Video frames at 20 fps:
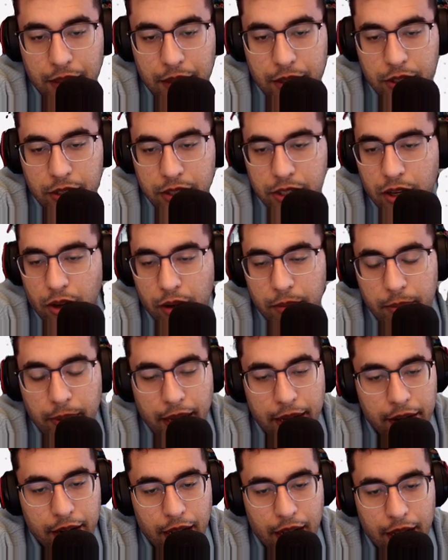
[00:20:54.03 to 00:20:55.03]
just going by
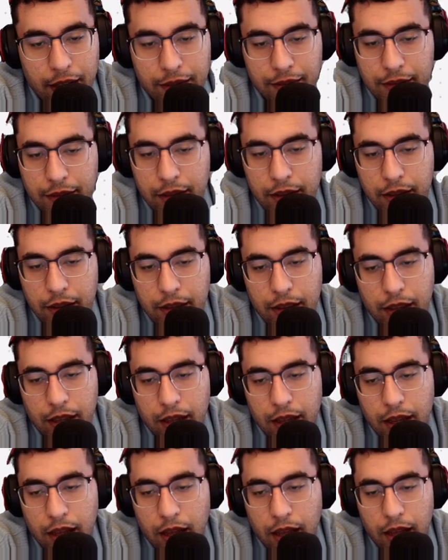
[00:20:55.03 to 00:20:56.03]
your gut.
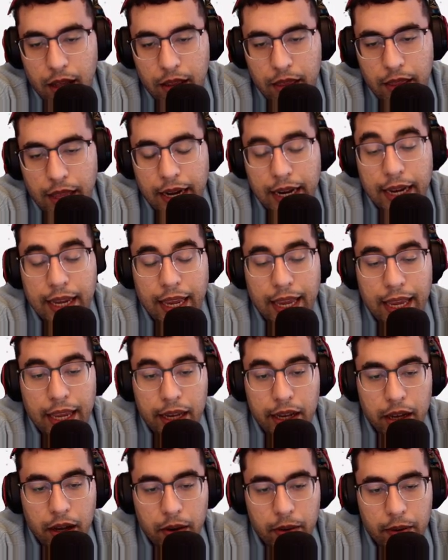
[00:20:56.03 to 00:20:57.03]
Letting
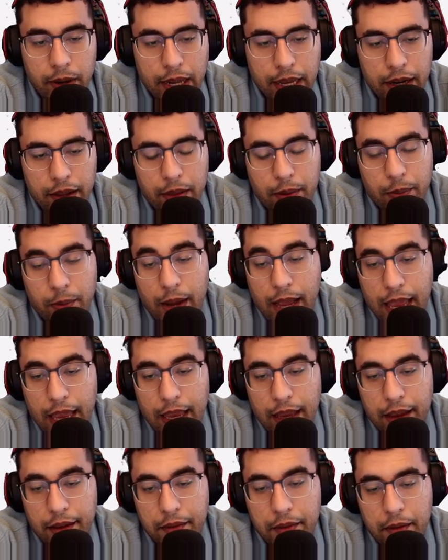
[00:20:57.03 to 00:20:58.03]
ego get in the
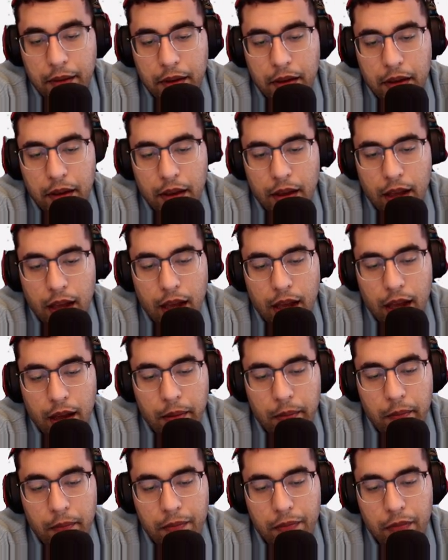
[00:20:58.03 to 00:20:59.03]
way.
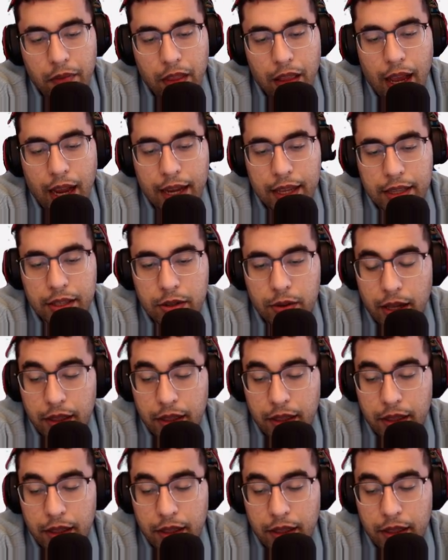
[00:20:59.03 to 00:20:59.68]
Lying to